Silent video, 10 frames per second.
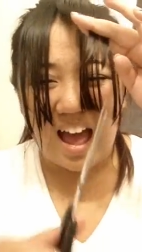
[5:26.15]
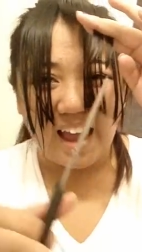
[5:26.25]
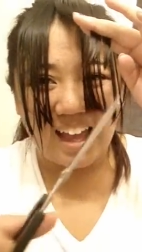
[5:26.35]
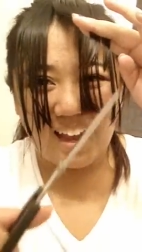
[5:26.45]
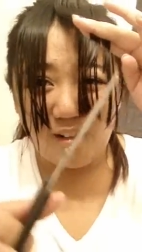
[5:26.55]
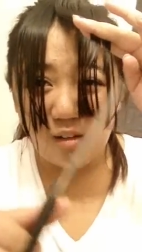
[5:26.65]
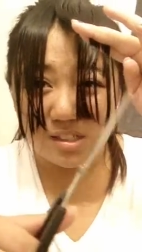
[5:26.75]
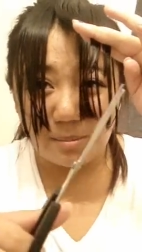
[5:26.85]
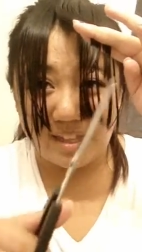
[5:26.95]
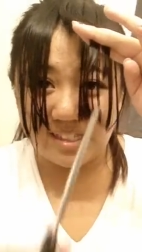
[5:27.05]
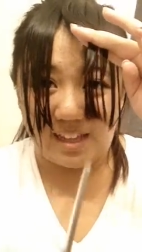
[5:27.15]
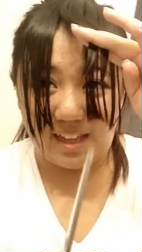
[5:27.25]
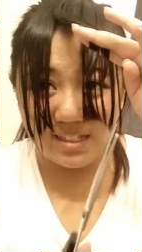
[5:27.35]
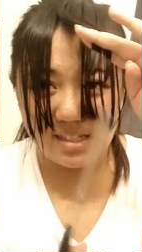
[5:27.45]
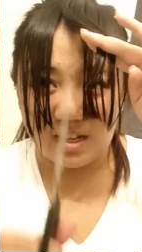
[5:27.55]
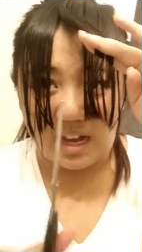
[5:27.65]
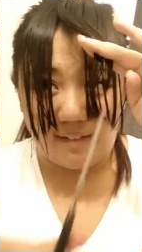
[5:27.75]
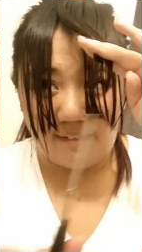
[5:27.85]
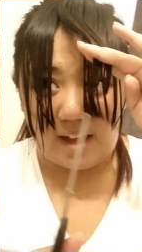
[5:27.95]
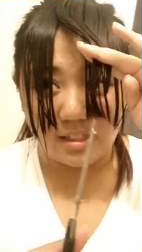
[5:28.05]
I kind of go a bit slanted to
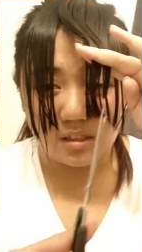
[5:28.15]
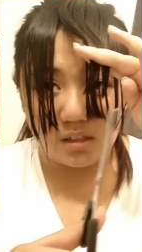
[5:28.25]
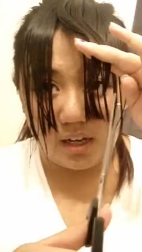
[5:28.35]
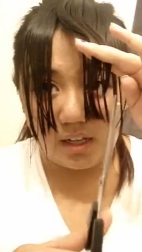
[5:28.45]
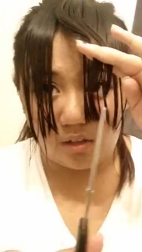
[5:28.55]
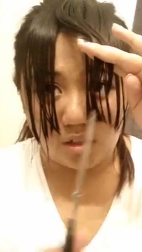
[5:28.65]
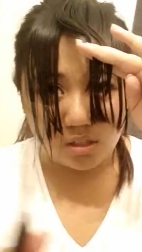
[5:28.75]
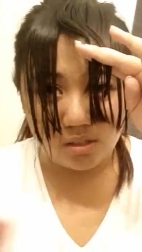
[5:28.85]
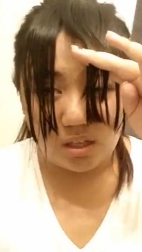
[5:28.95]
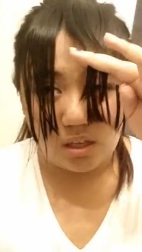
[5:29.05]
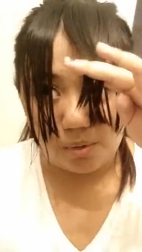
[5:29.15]
cut it faster, and you just